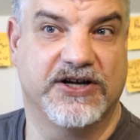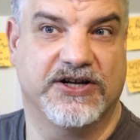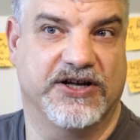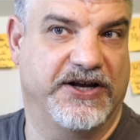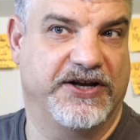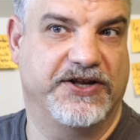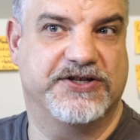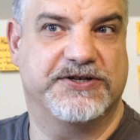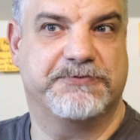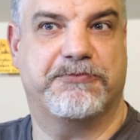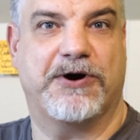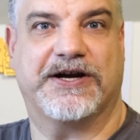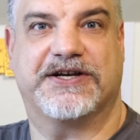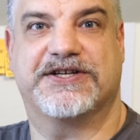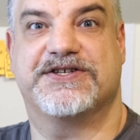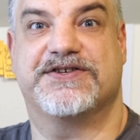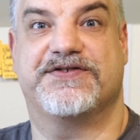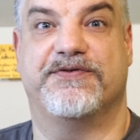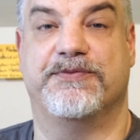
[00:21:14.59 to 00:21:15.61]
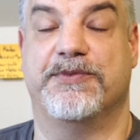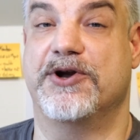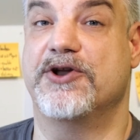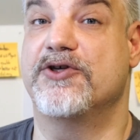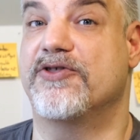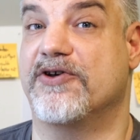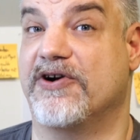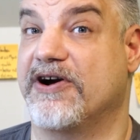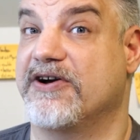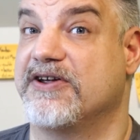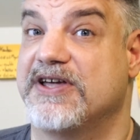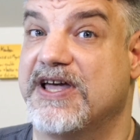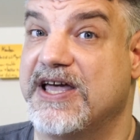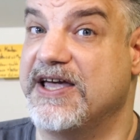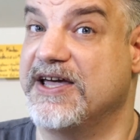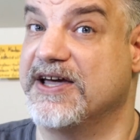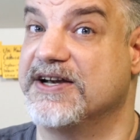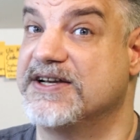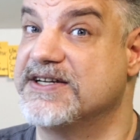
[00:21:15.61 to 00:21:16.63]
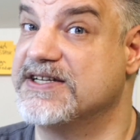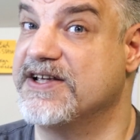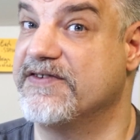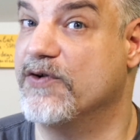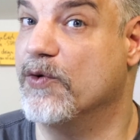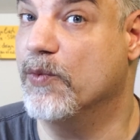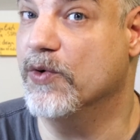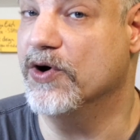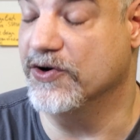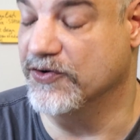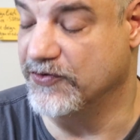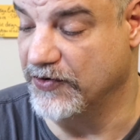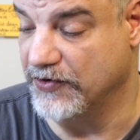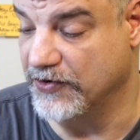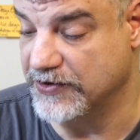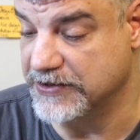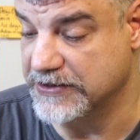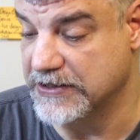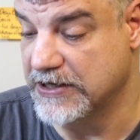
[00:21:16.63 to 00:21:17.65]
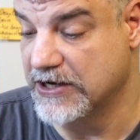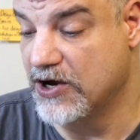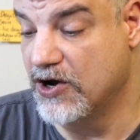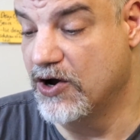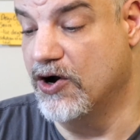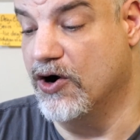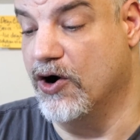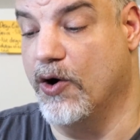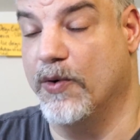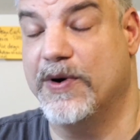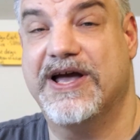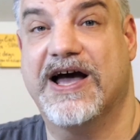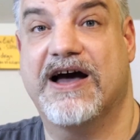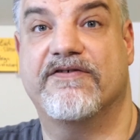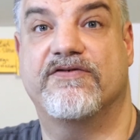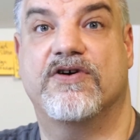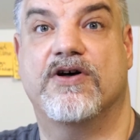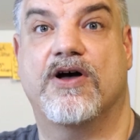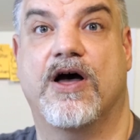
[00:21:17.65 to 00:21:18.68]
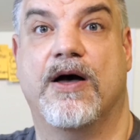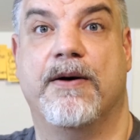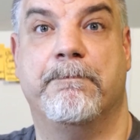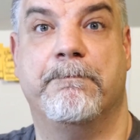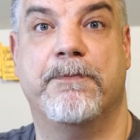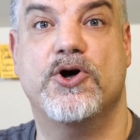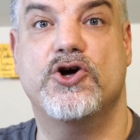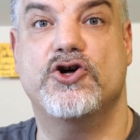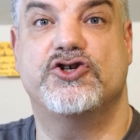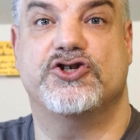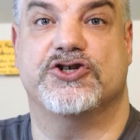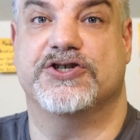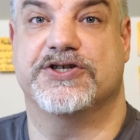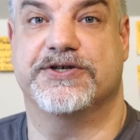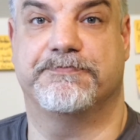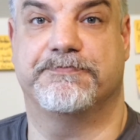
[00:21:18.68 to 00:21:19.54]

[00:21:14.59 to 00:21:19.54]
and using practices from another area here to see if it works or not. Or we have emergent